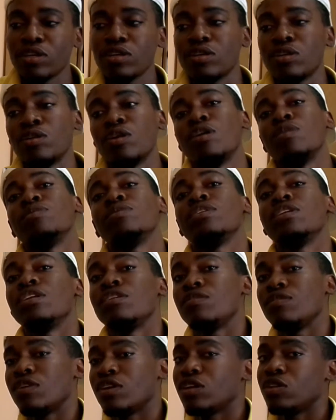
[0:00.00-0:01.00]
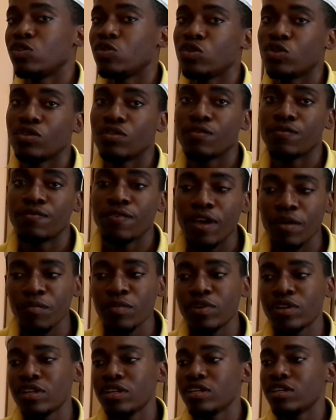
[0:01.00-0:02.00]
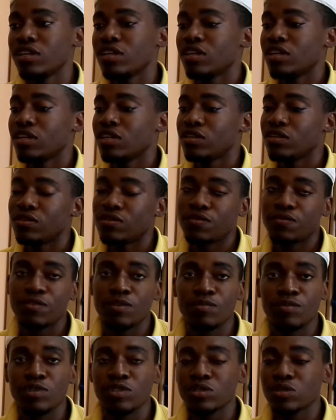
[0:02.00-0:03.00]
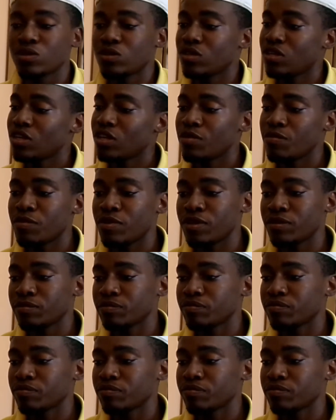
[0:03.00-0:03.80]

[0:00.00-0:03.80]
You know what I'm saying? If you are new to the family, you feel me? So yeah, man.